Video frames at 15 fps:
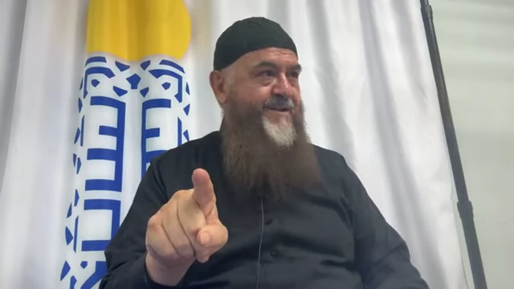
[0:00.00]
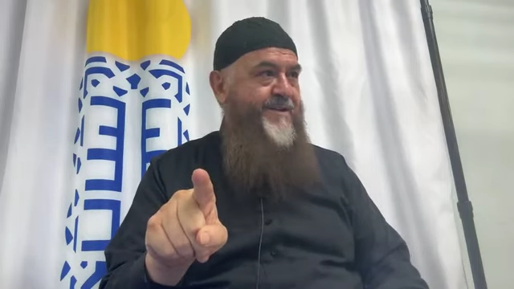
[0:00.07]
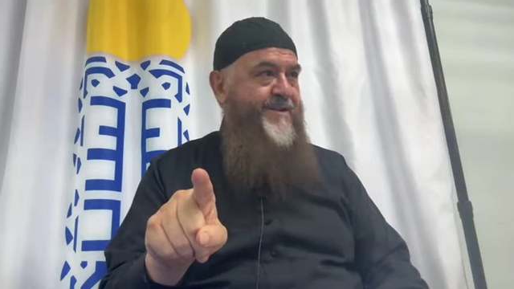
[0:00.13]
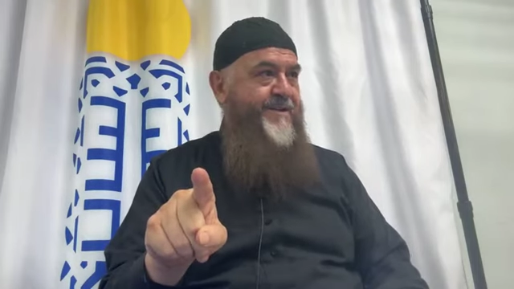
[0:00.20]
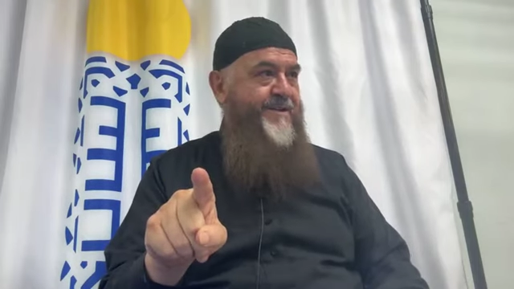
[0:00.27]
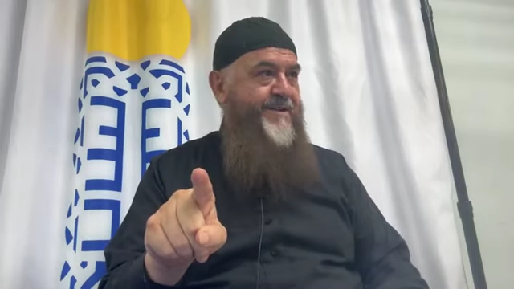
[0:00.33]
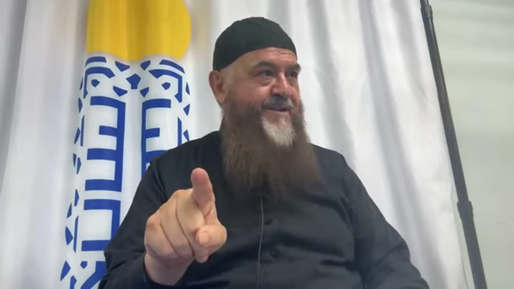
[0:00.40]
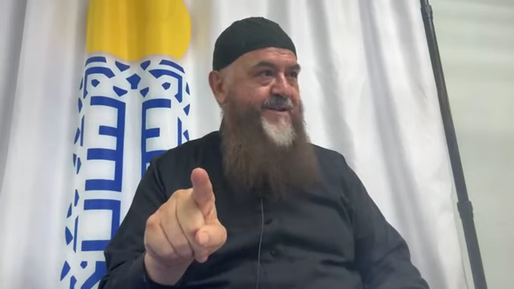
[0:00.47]

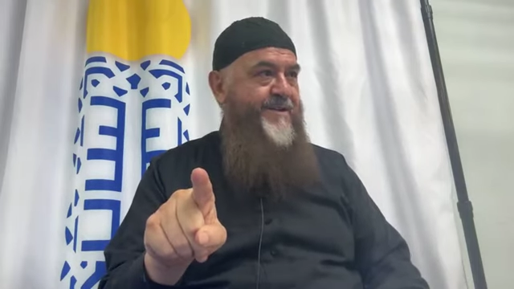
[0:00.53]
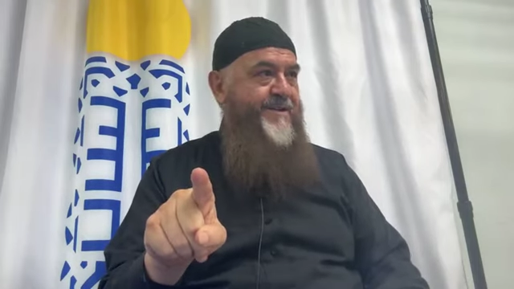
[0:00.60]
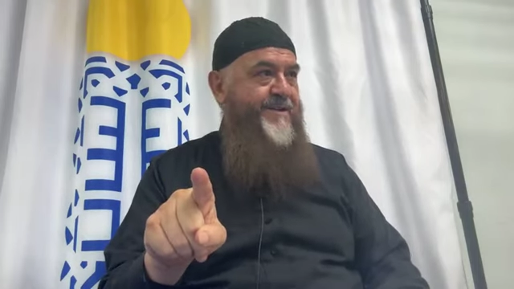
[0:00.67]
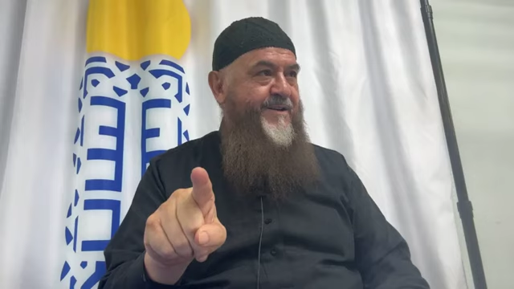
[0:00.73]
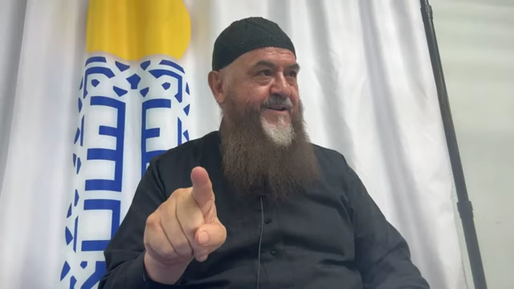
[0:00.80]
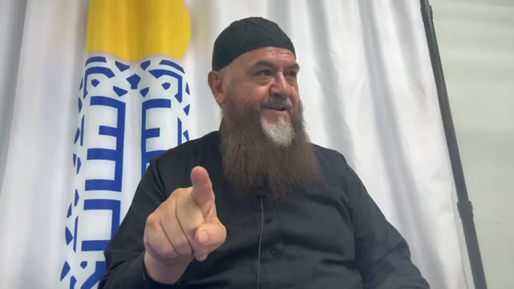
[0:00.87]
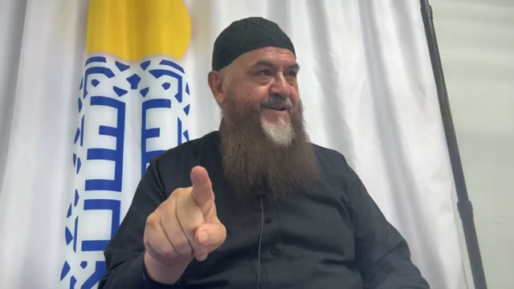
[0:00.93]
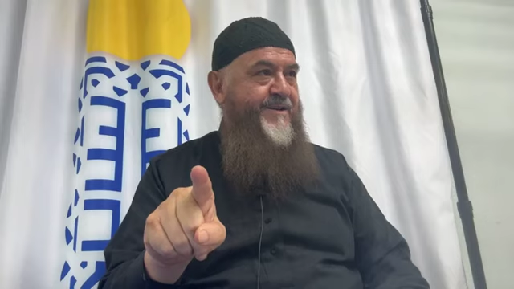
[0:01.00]

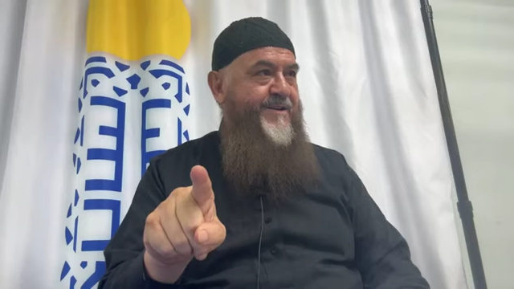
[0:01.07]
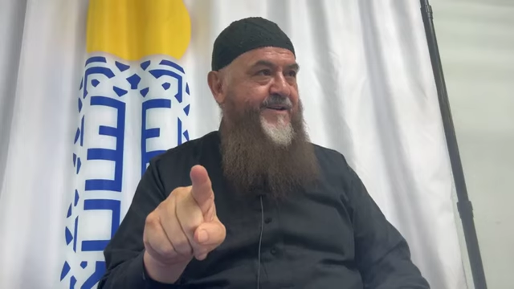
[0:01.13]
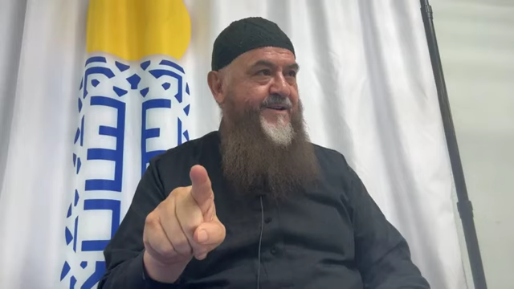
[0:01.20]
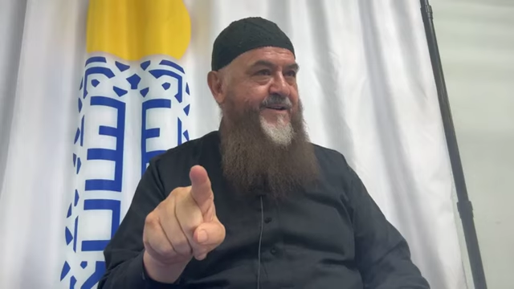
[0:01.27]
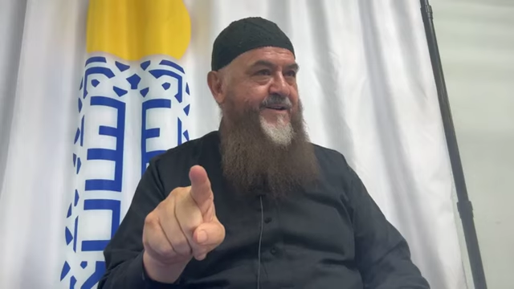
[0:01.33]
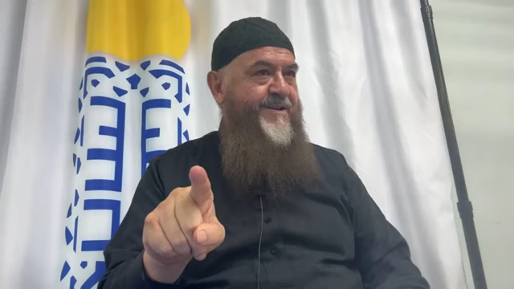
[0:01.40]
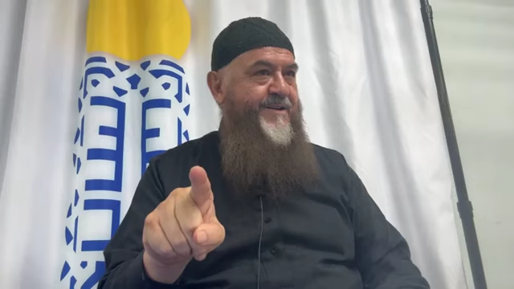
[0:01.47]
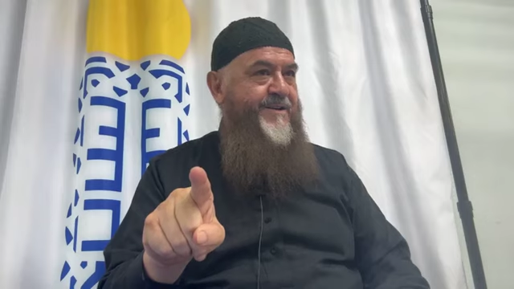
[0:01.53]

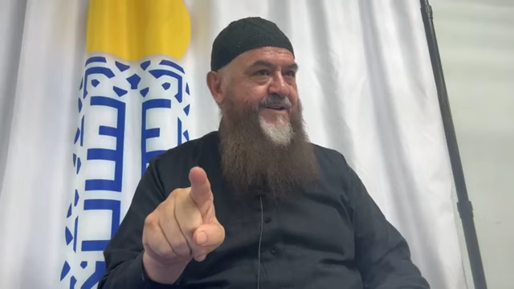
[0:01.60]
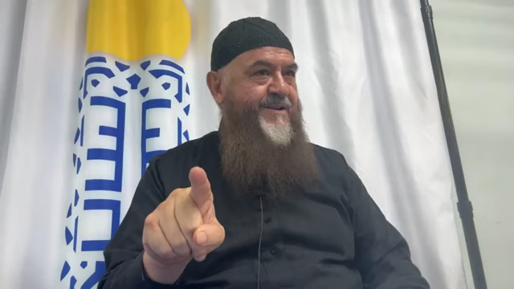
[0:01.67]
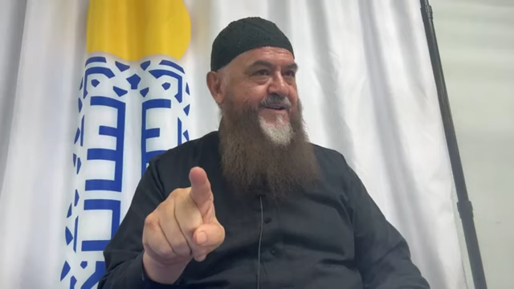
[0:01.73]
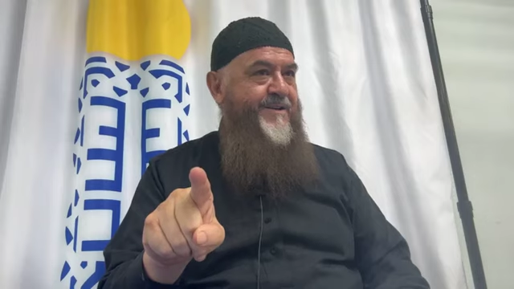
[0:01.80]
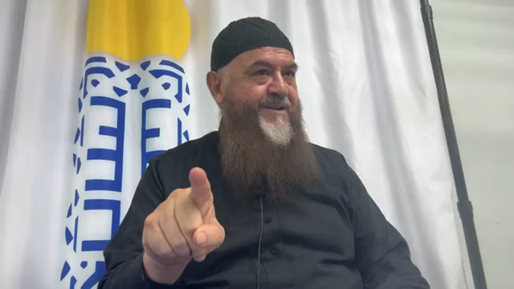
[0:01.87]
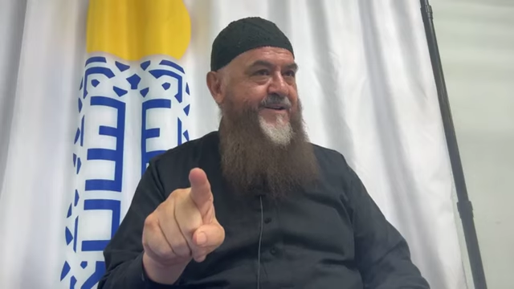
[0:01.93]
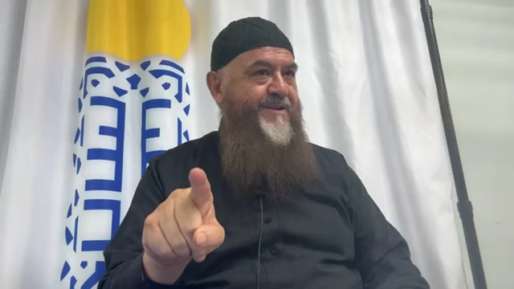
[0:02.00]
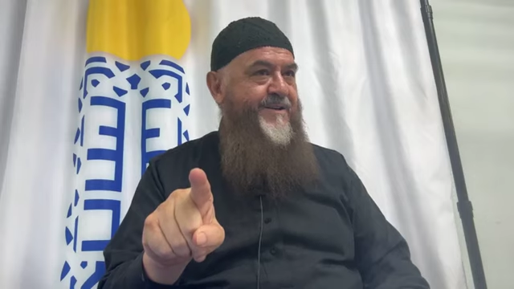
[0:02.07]

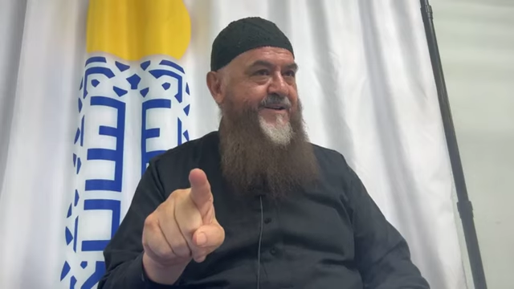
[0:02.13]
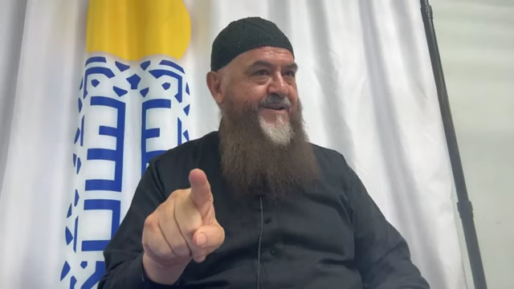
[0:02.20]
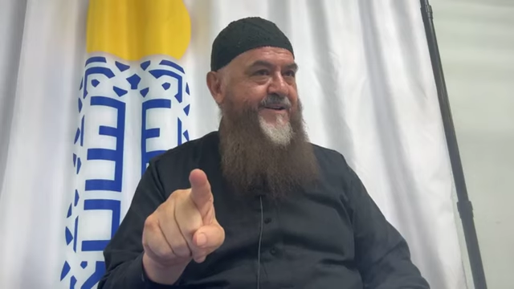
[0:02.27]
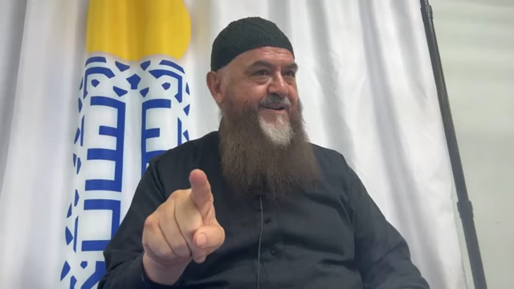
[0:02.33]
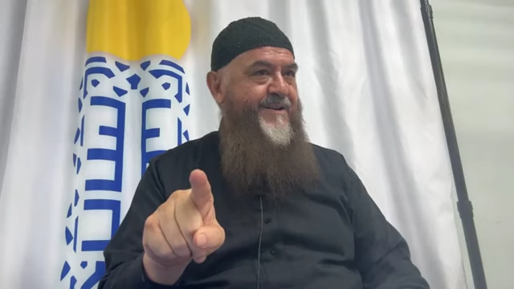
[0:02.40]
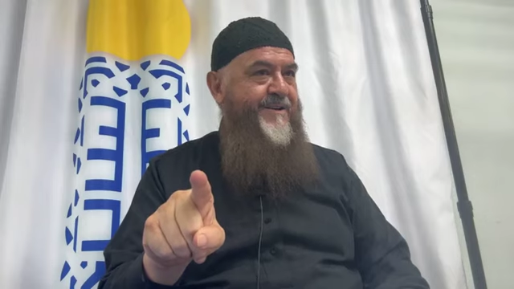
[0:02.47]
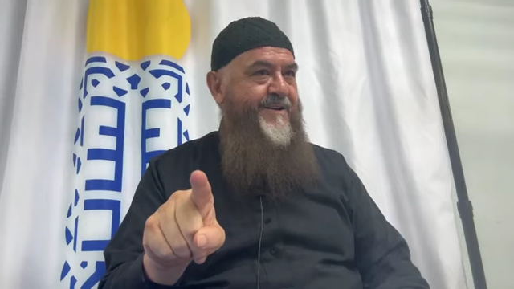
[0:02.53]
(no one is talking)